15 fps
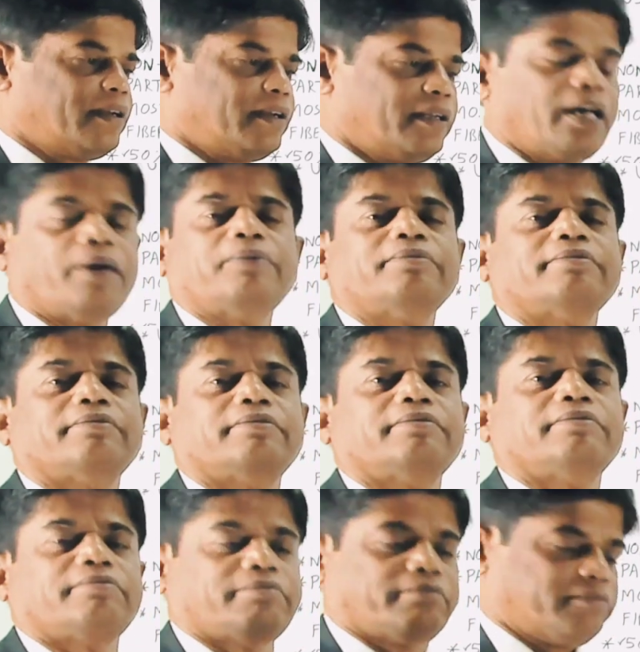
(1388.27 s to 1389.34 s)
Now
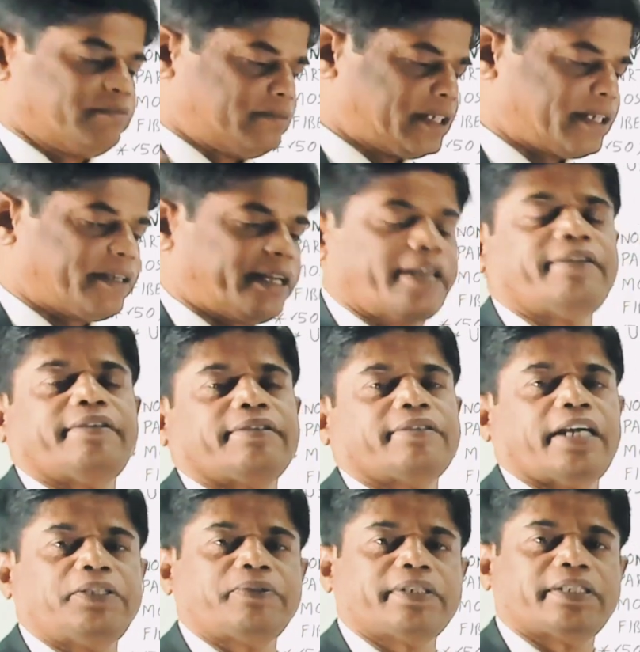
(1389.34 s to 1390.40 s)
the trend,
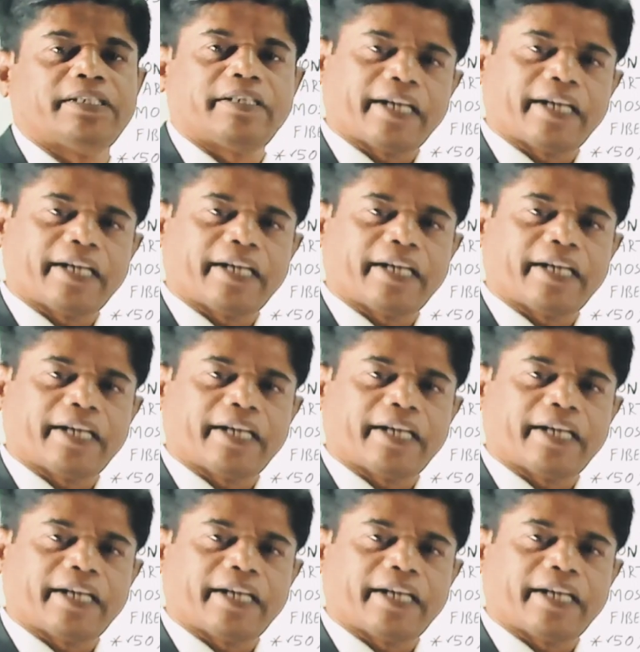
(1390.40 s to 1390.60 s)
education